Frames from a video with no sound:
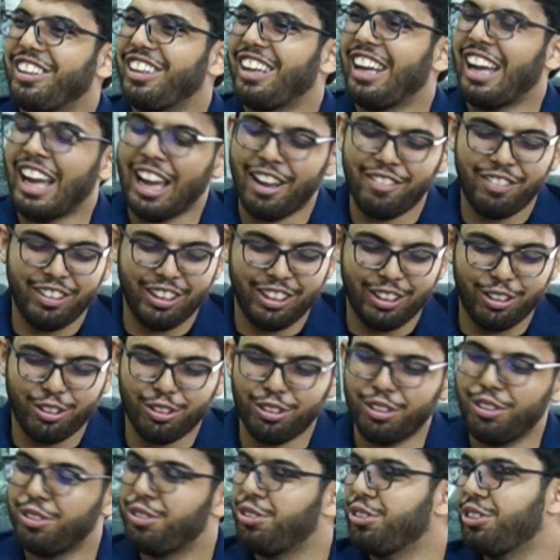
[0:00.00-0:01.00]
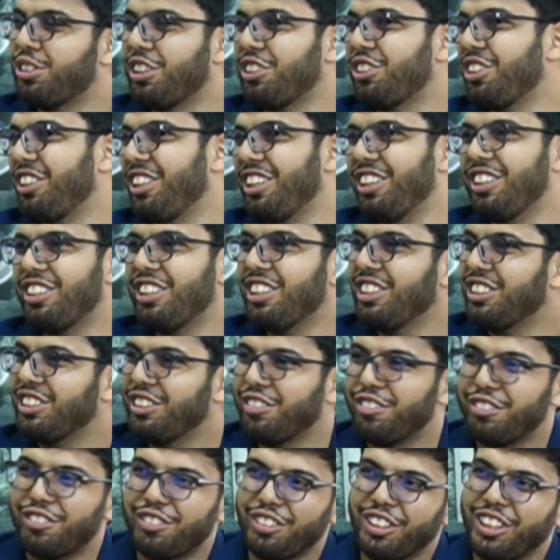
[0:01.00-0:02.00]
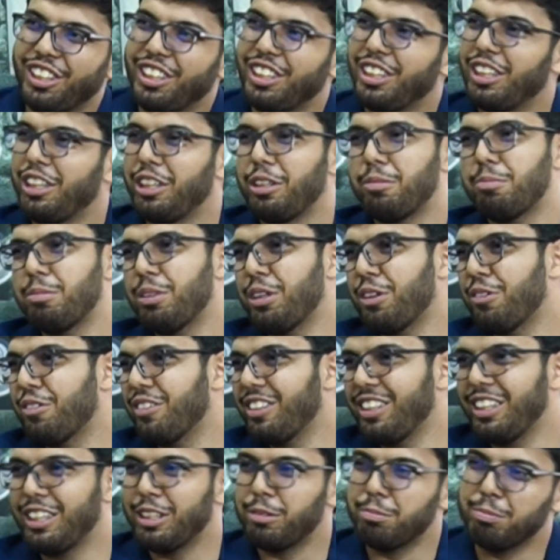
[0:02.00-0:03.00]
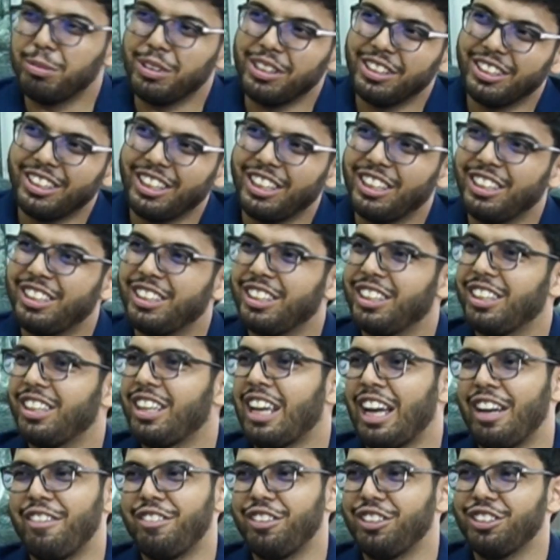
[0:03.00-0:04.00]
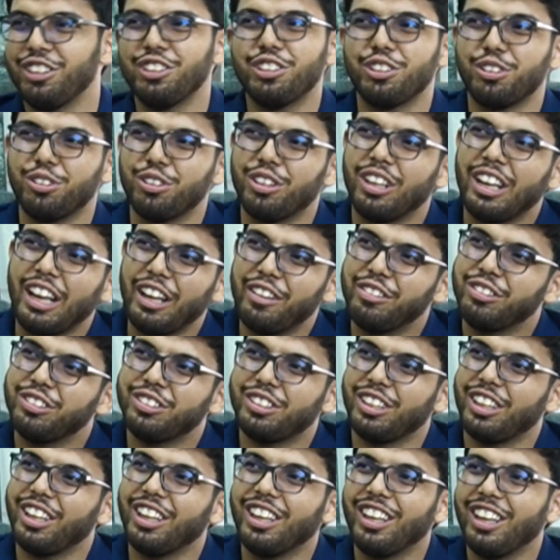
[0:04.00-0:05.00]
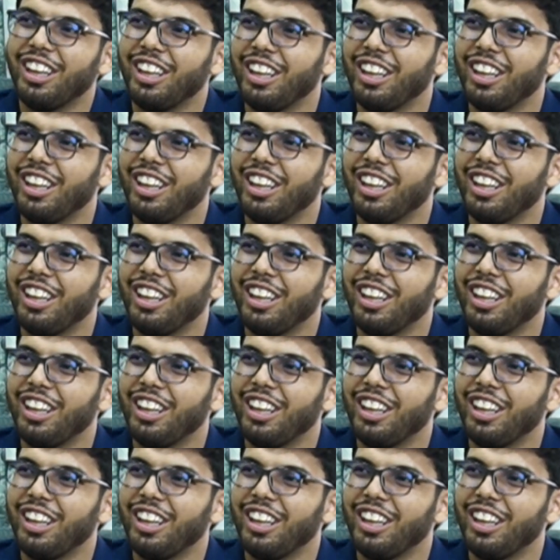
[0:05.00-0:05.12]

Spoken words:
having gone through such an intensive training, being well compensated, having such a good lifestyle,